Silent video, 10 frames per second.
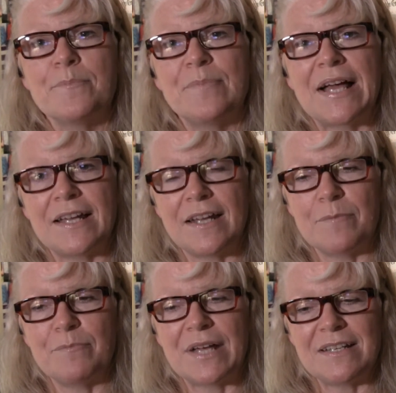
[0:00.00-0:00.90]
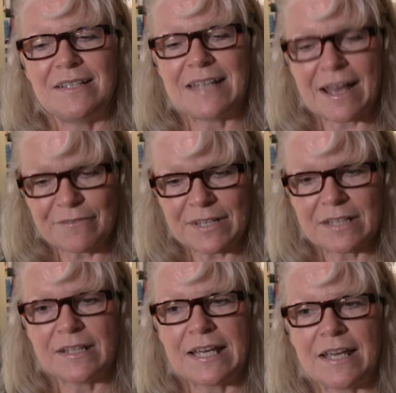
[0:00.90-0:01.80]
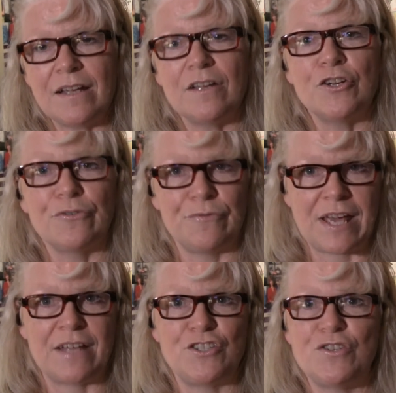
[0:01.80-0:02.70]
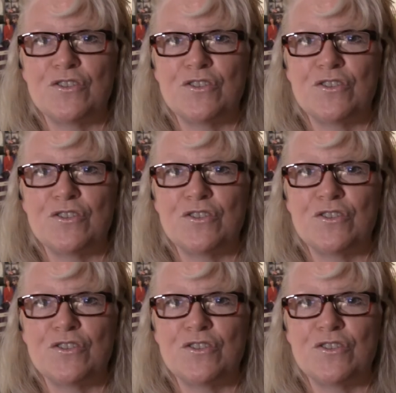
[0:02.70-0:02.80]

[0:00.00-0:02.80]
But definitely your fans.